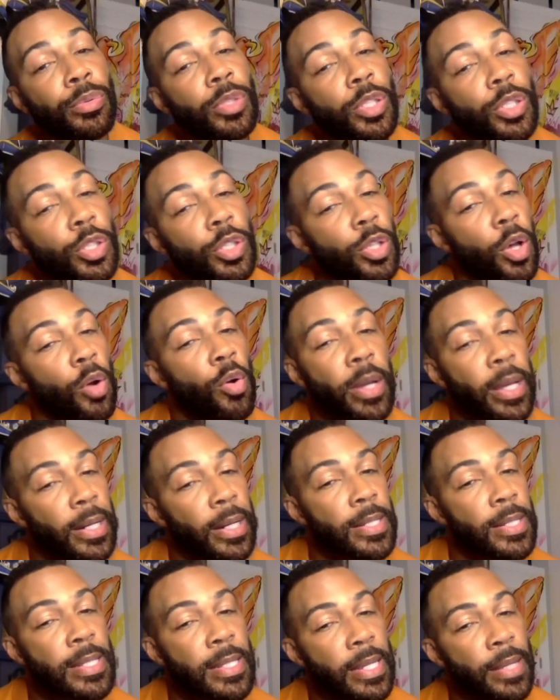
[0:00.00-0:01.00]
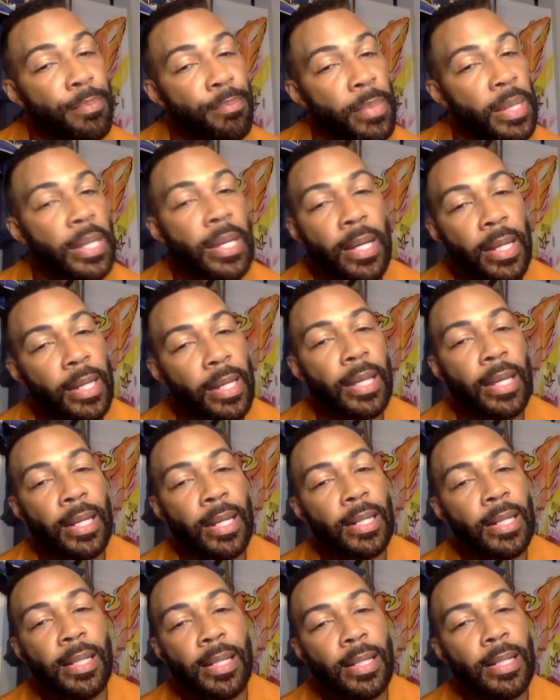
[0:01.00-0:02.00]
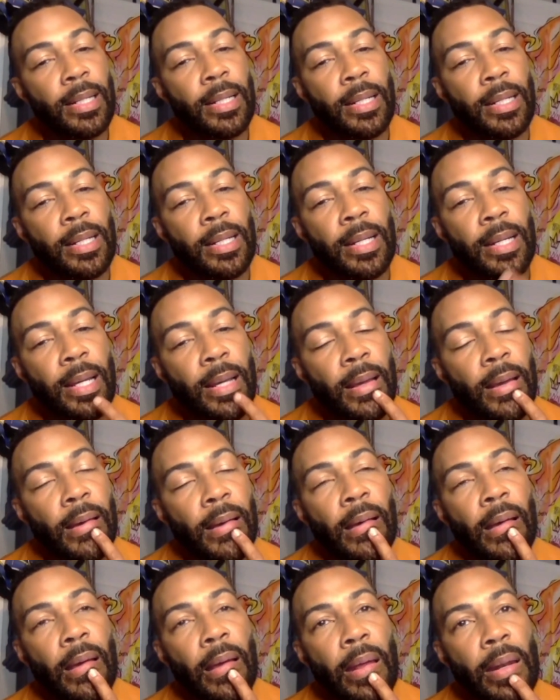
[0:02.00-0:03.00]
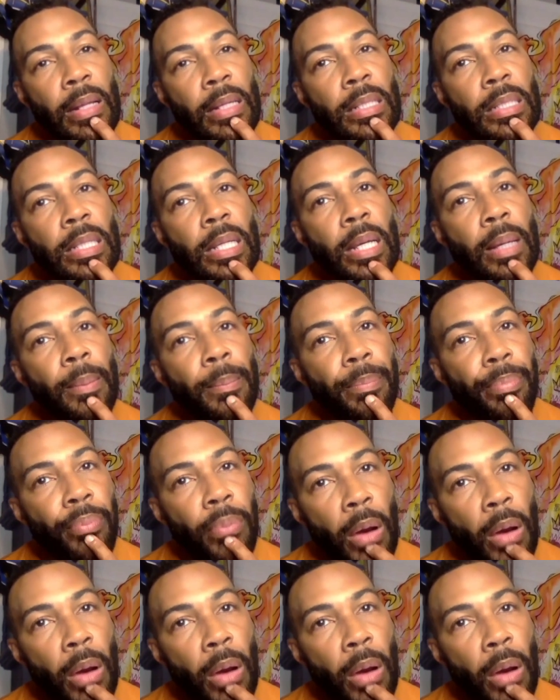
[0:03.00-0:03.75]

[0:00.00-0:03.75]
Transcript: you'd so get to see me again. And he said,